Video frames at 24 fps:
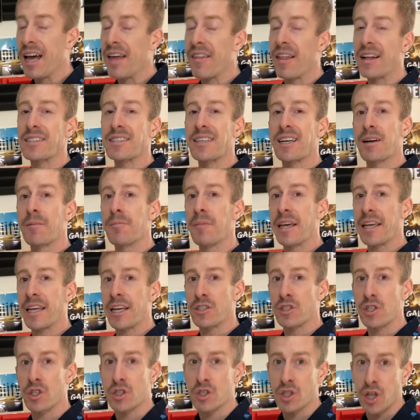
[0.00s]
That's going to make
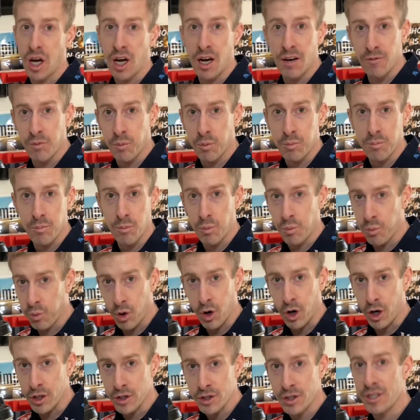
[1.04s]
it dissolve
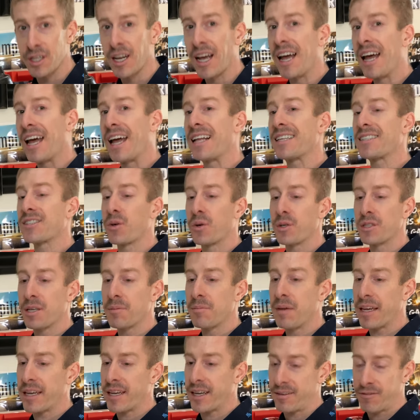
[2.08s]
worse. It's going to
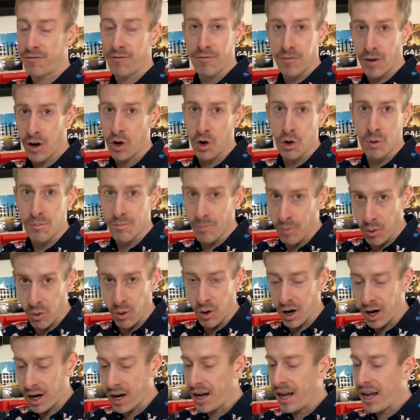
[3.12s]
make it foam
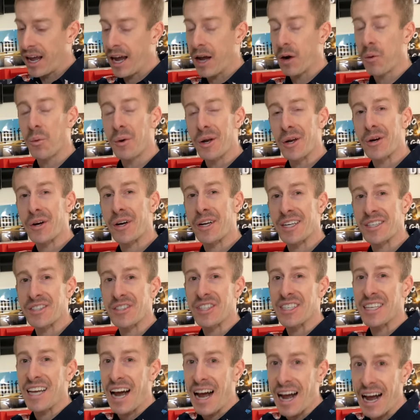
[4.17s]
more. And we are going to
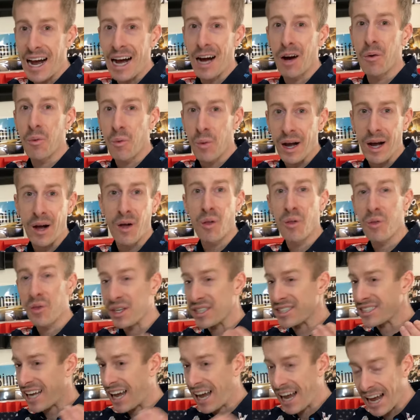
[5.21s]
see how well
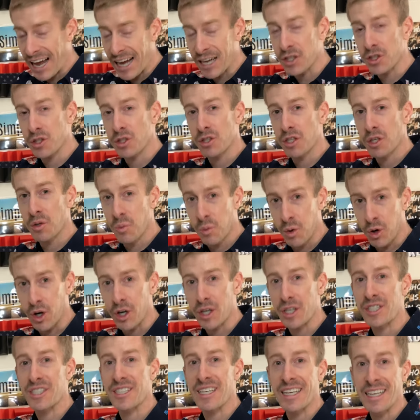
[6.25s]
this actually
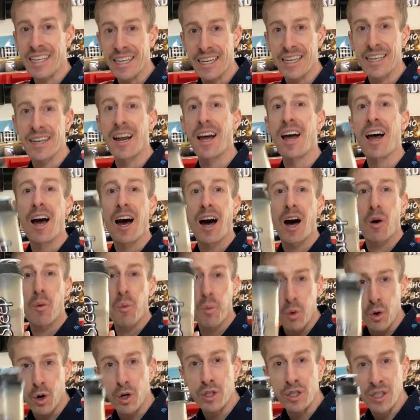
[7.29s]
works in a
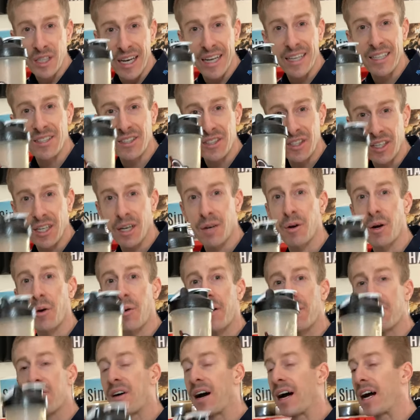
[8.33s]
worst case scenario
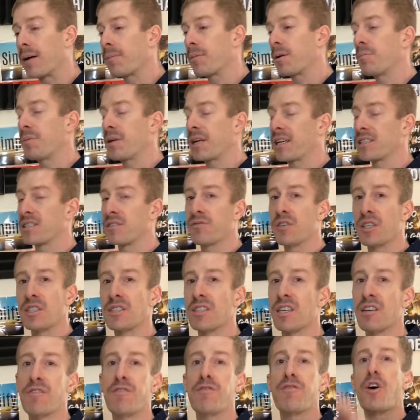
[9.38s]
environment, because if this
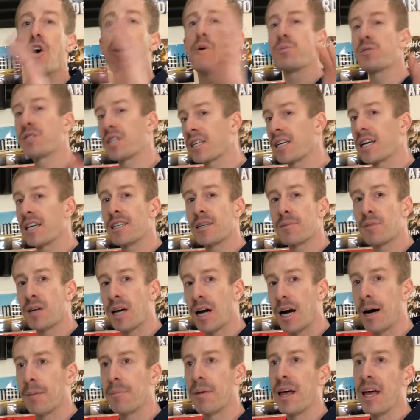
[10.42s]
thing foams to kingdom
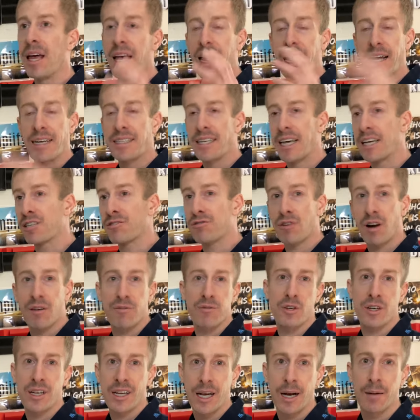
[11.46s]
come and takes
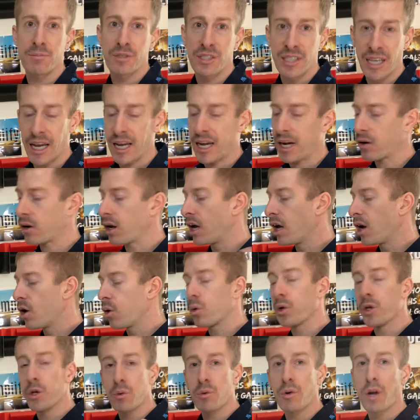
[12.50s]
forever to come down, you